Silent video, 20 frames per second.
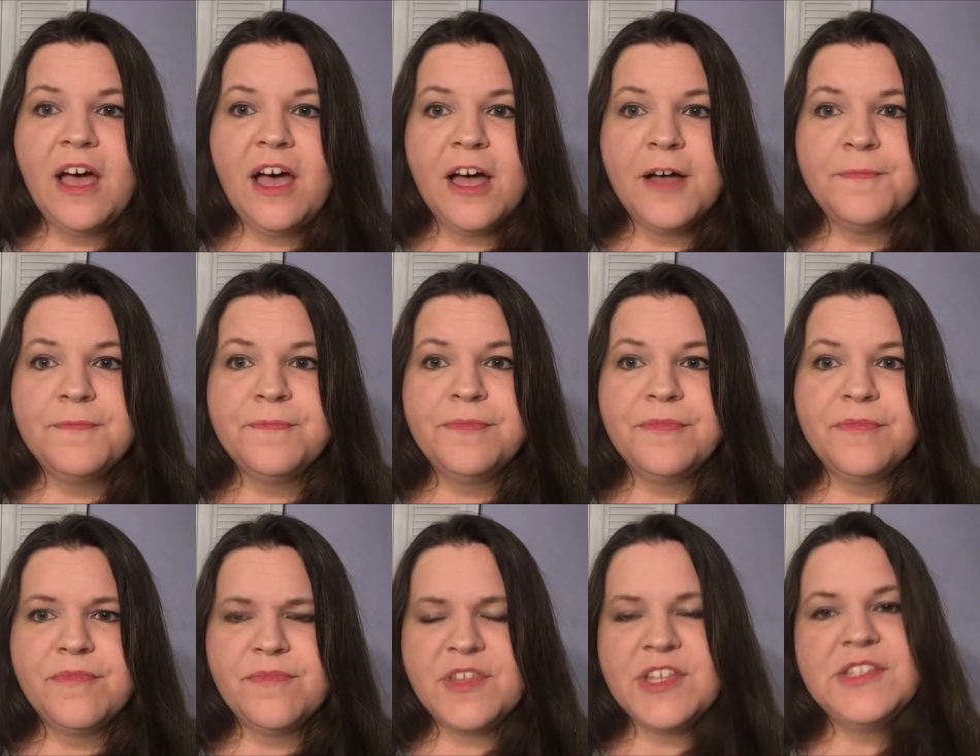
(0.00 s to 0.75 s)
Um,
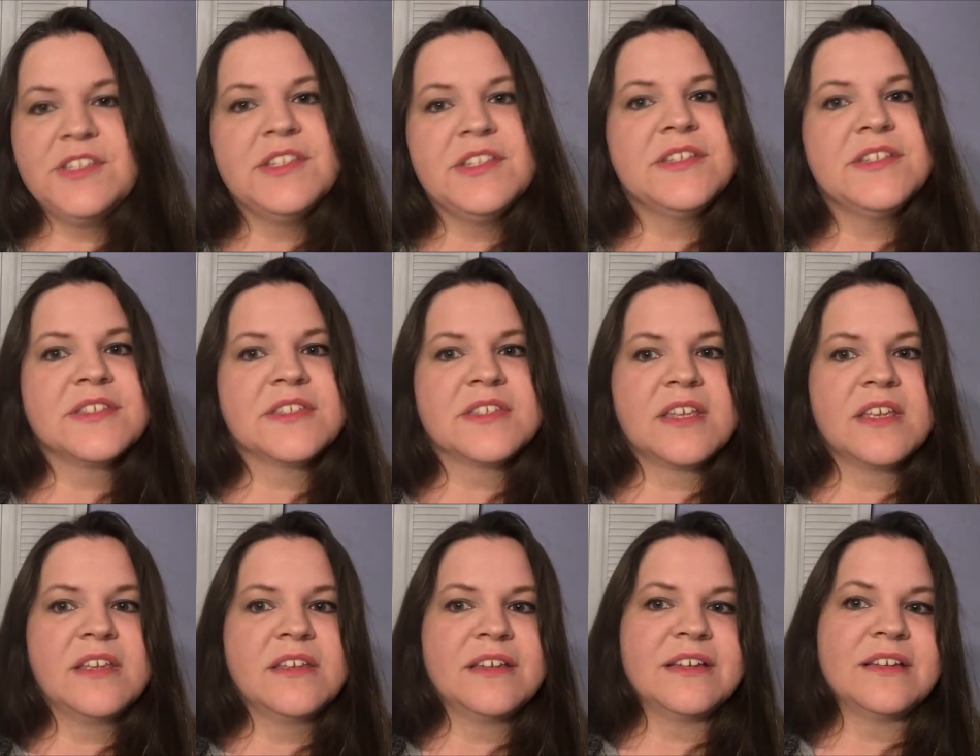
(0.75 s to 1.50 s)
this
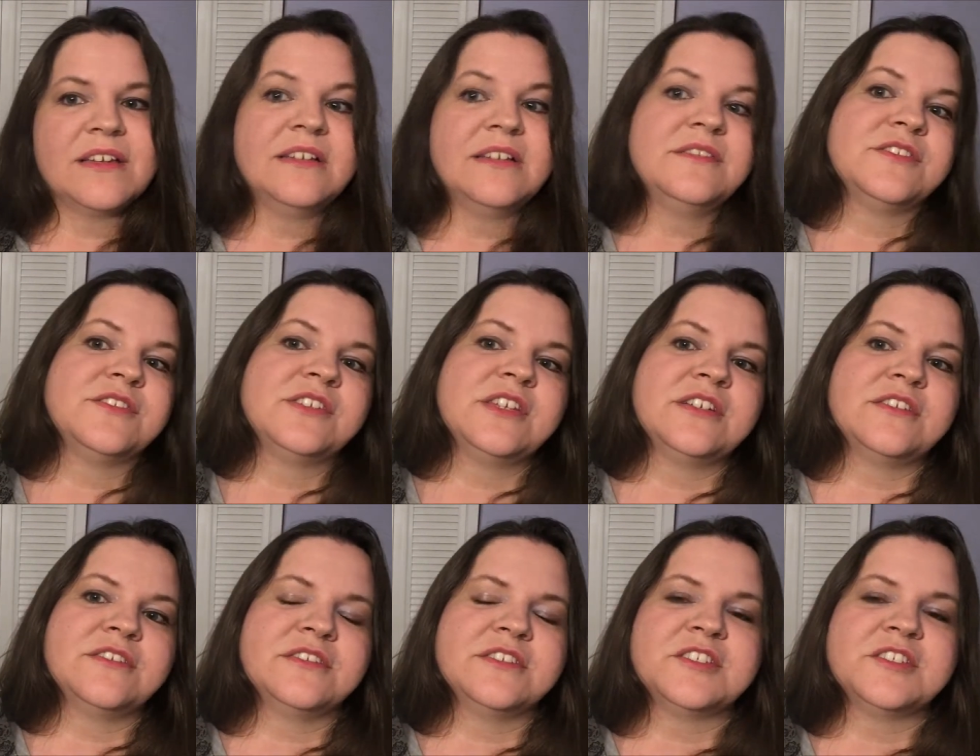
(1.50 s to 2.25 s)
is
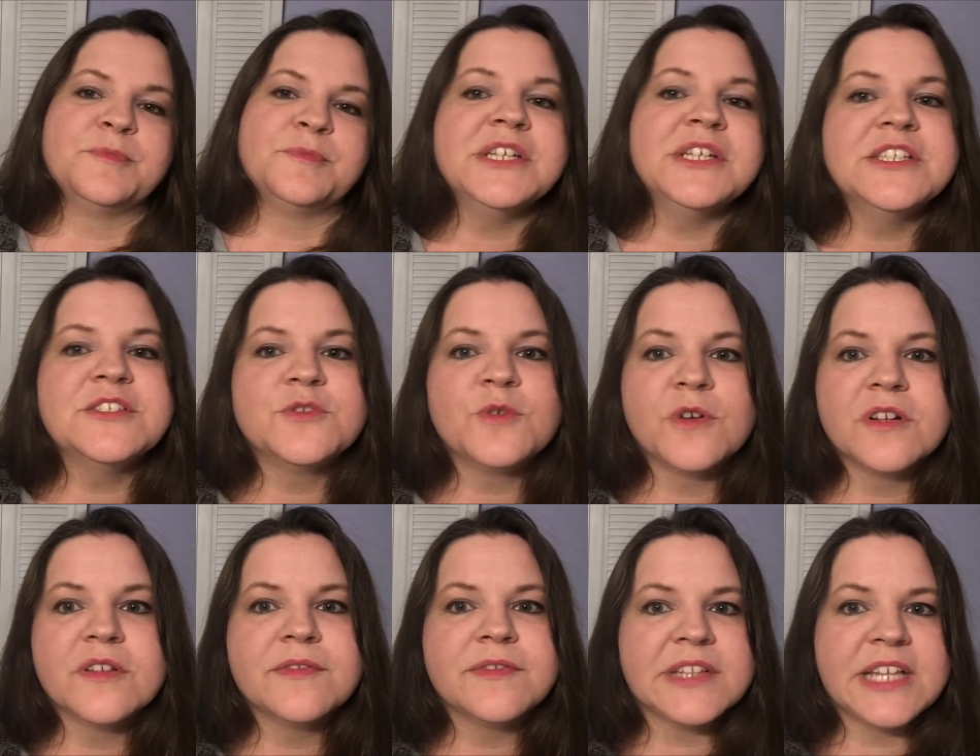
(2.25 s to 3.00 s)
considered to be
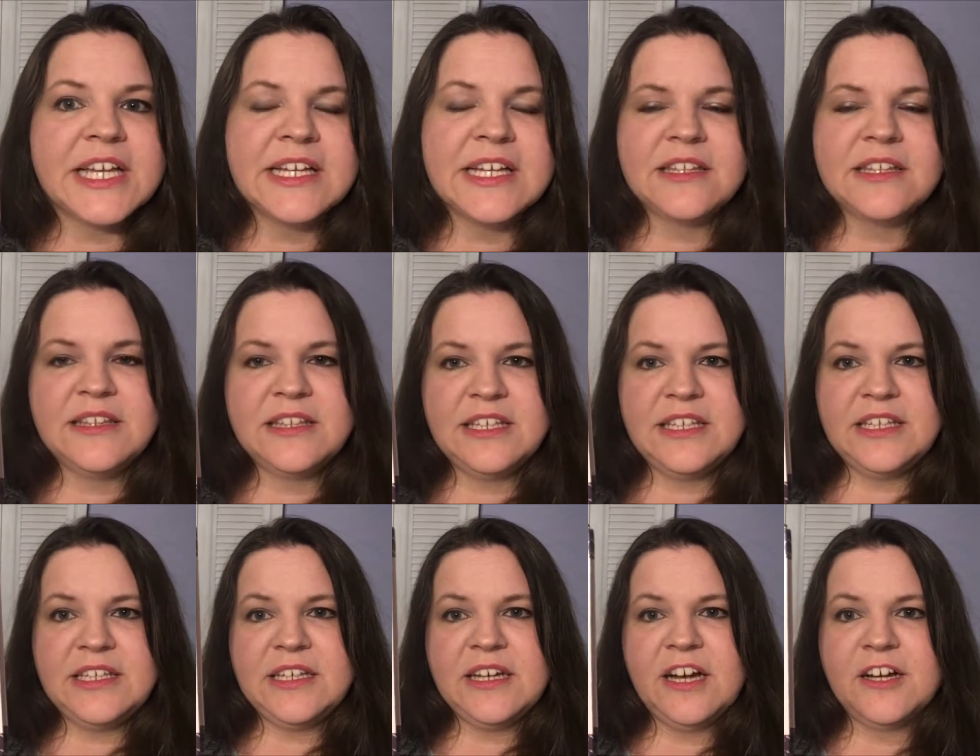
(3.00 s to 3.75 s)
sort of like
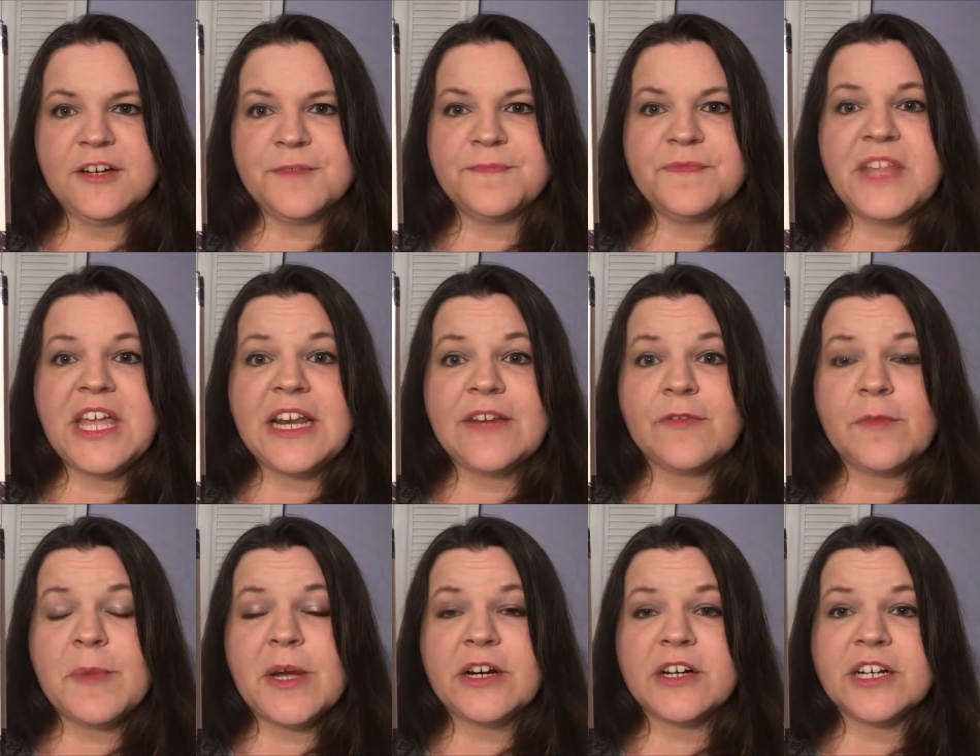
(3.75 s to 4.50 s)
the um,
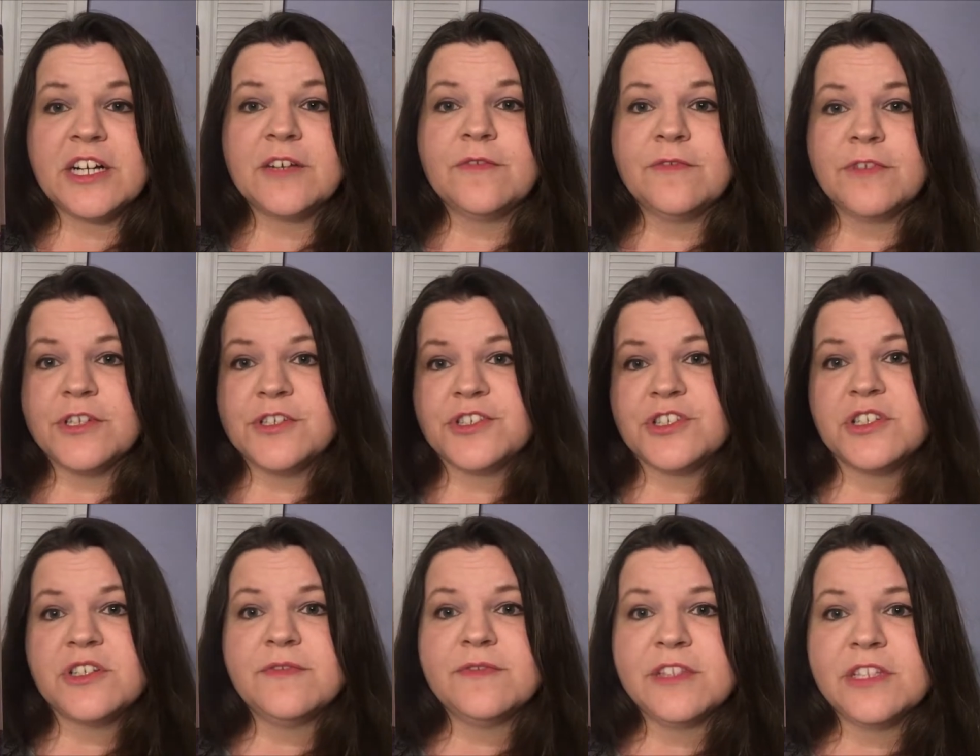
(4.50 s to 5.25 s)
Native American
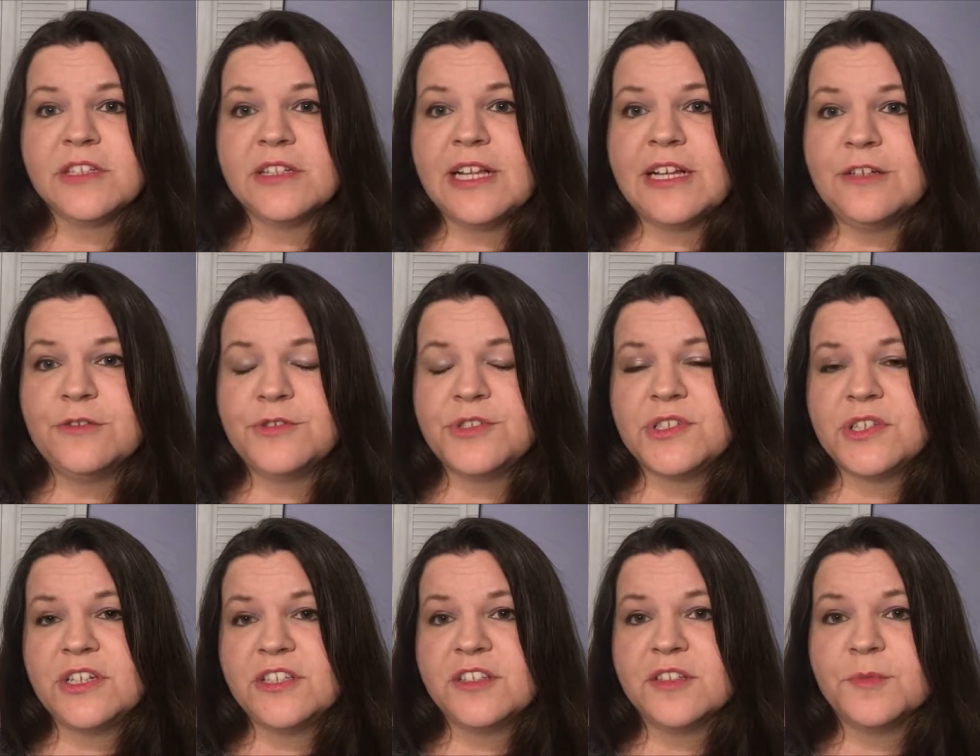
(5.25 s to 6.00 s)
version of Little
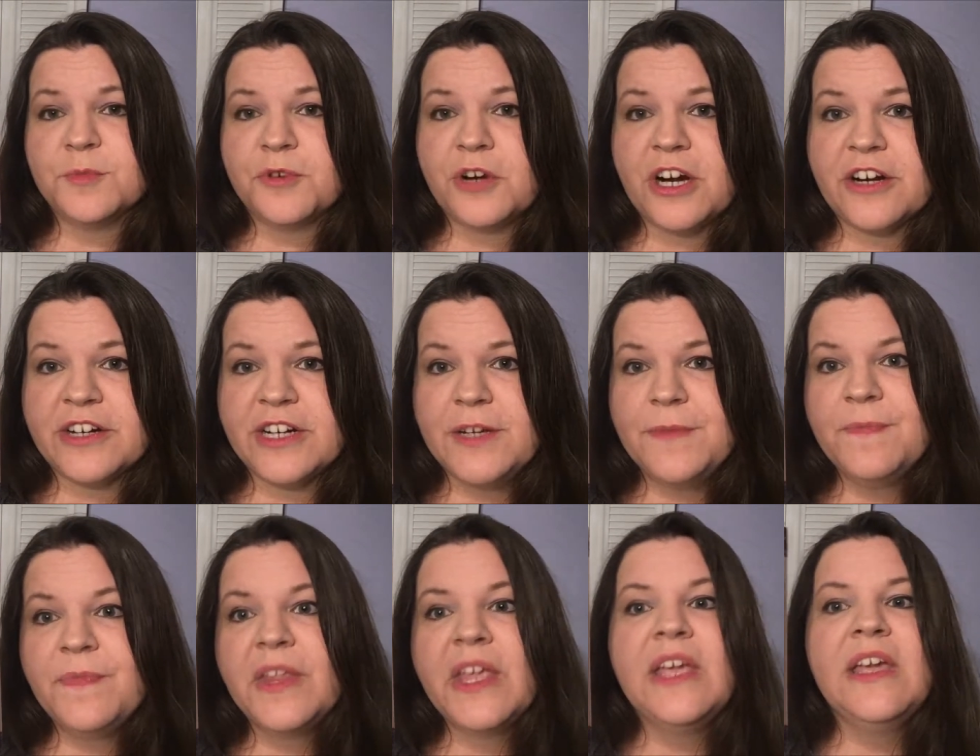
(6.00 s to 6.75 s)
House on the Prairie